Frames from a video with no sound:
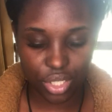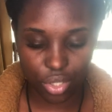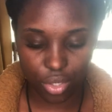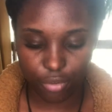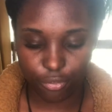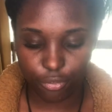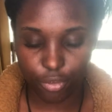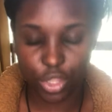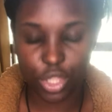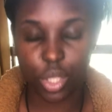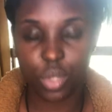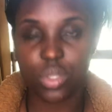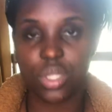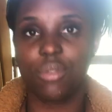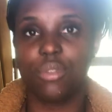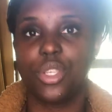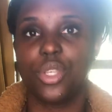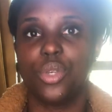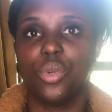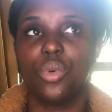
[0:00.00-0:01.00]
or for those
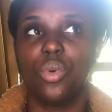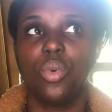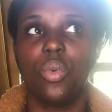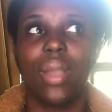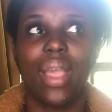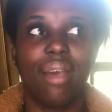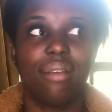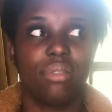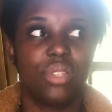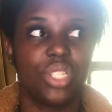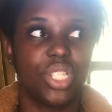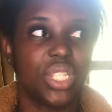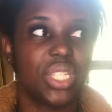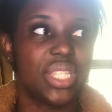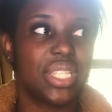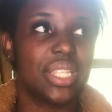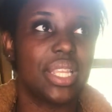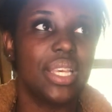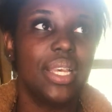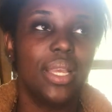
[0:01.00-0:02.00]
of you who have just
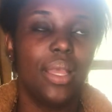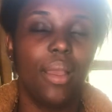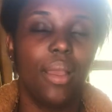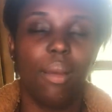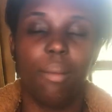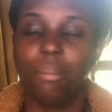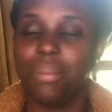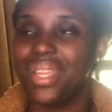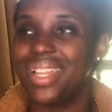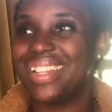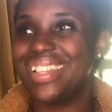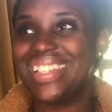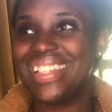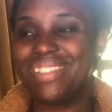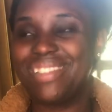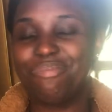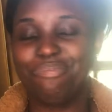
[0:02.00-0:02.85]
been